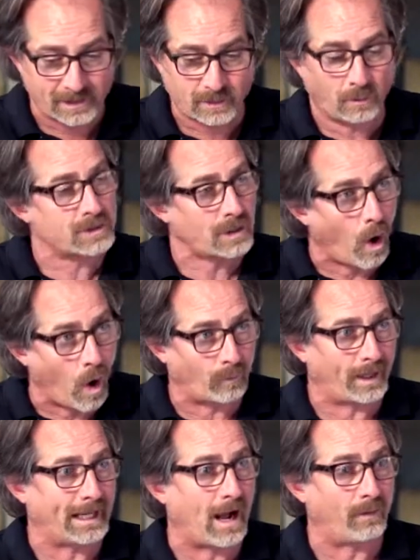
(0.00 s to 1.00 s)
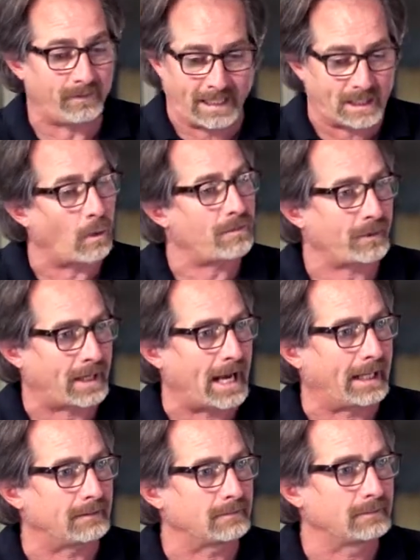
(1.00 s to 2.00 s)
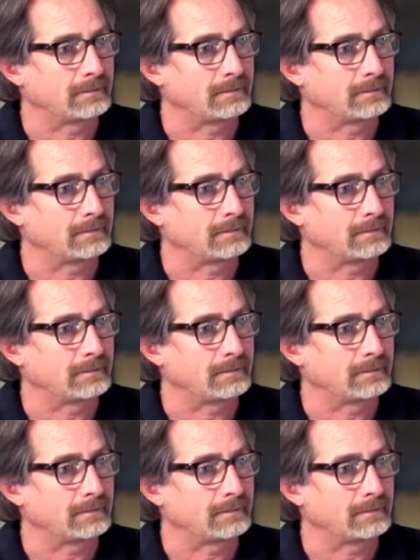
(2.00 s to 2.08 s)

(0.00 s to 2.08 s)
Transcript: So it's all laid out, they know what they're getting.